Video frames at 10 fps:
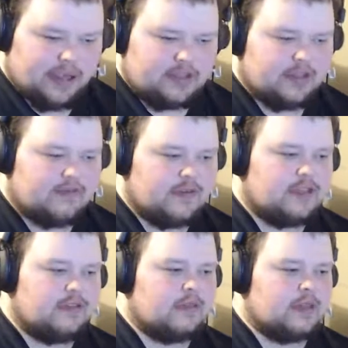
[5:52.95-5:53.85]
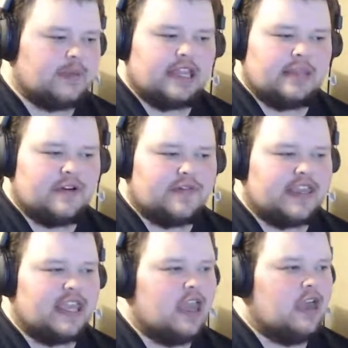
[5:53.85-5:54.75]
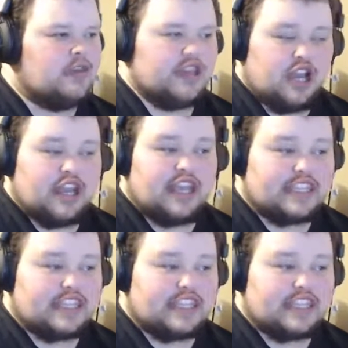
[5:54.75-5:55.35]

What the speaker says: So the beginning of the movie, the youngest